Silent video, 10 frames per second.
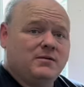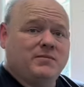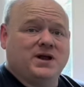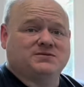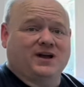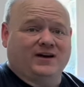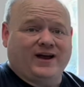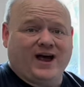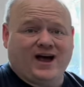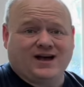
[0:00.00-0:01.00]
My name's Alan
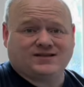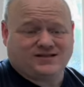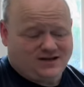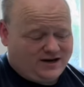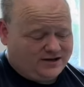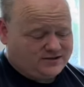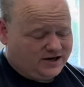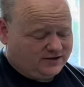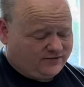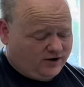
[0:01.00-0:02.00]
Hart, and in
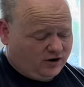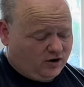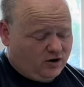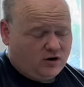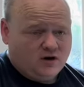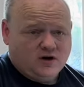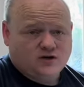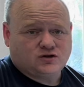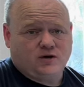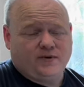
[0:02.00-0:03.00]
today's video,
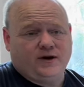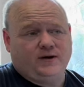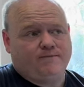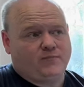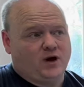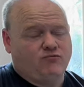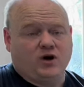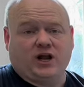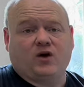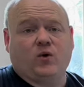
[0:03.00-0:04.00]
it's going to be a
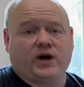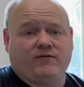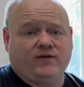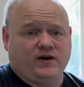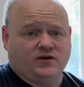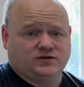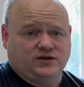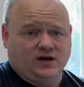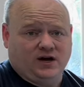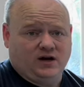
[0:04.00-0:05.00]
really quick video
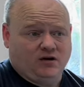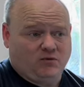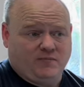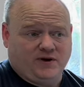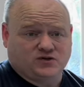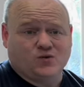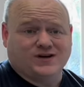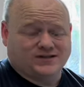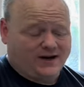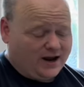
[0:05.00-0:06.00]
today. I'm going to be as quick
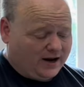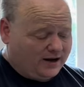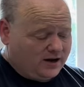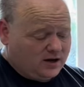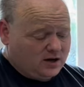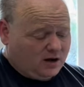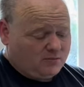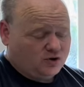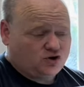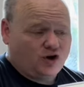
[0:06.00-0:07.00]
as I can. I'm
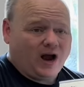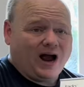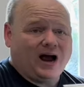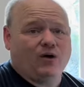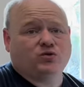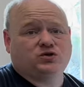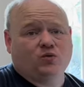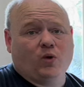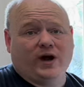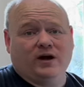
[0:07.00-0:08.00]
going to show you how to
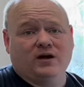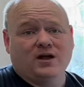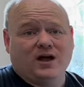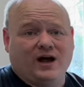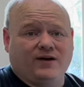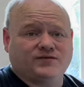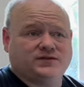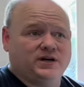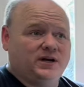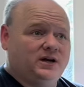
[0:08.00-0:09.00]
wire.
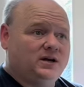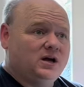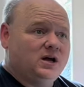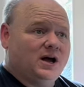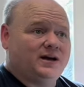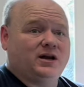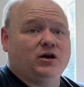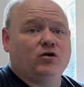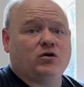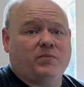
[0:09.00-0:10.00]
I did
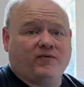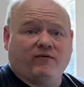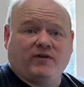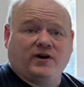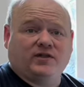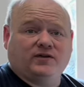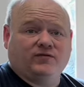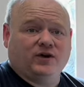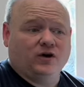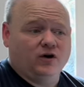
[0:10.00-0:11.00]
look before I did this
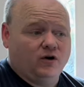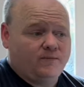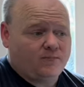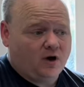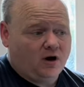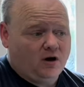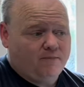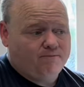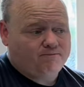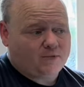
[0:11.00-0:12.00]
video,
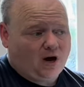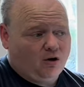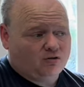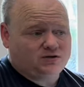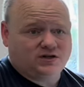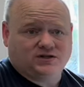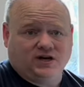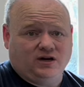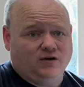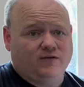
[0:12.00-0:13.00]
I looked to
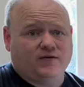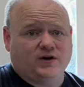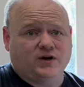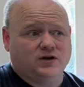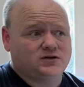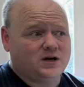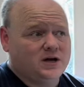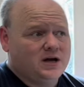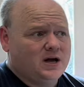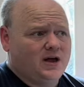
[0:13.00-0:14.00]
see other videos,
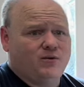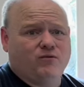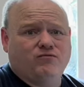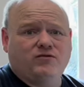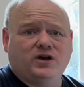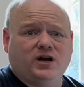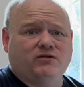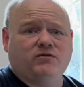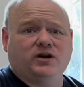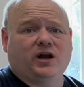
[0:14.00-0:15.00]
and they were really,
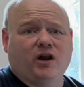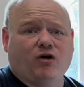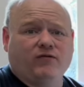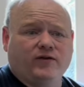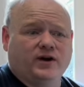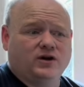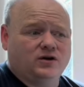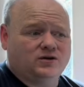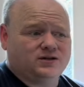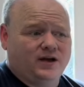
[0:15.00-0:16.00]
really long
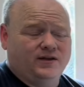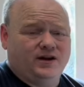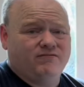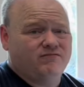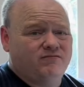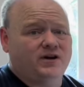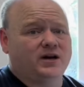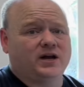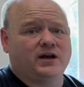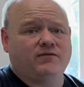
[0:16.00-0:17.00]
videos, and they didn't
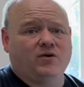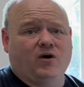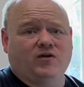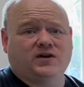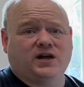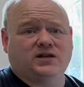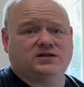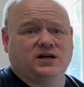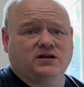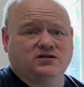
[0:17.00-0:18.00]
really give you all the
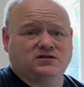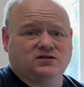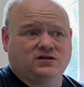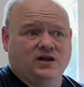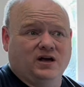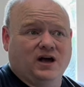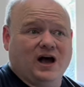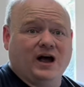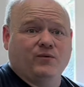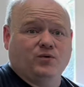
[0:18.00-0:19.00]
details that
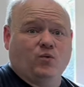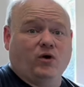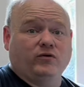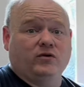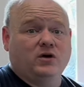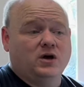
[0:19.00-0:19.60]
I would want.